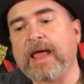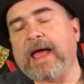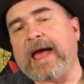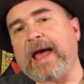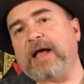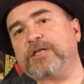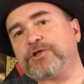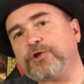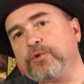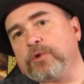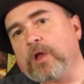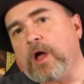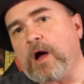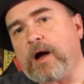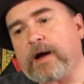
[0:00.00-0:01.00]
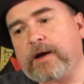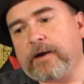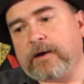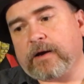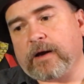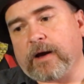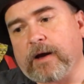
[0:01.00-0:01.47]
As you lock
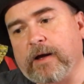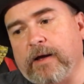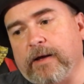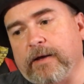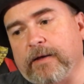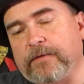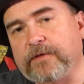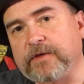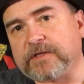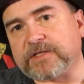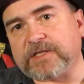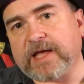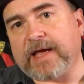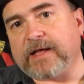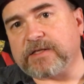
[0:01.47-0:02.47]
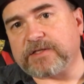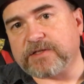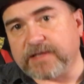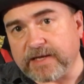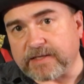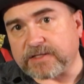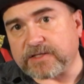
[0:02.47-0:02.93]
the state
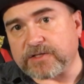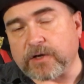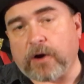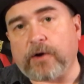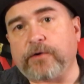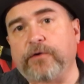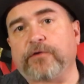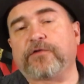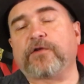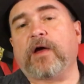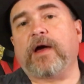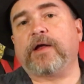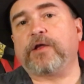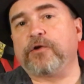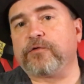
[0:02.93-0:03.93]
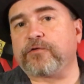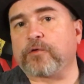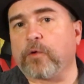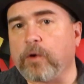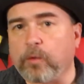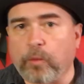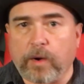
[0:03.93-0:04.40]
discs on your side, you
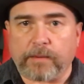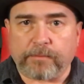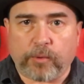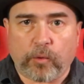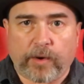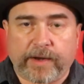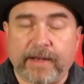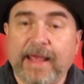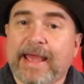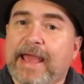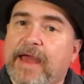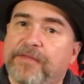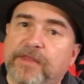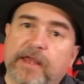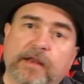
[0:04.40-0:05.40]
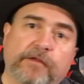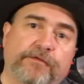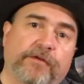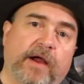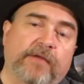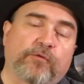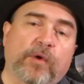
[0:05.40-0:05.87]
score 1 point. At the end of
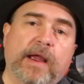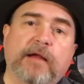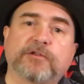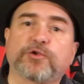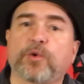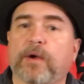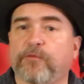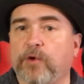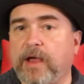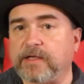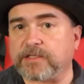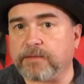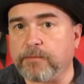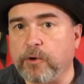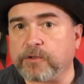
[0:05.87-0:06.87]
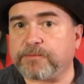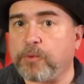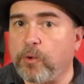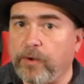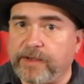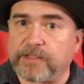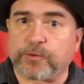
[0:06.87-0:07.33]
5 rounds, whoever has the most
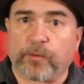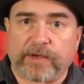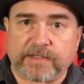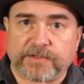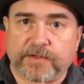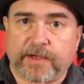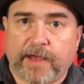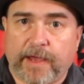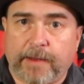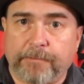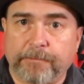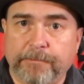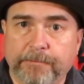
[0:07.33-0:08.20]
points wins the game.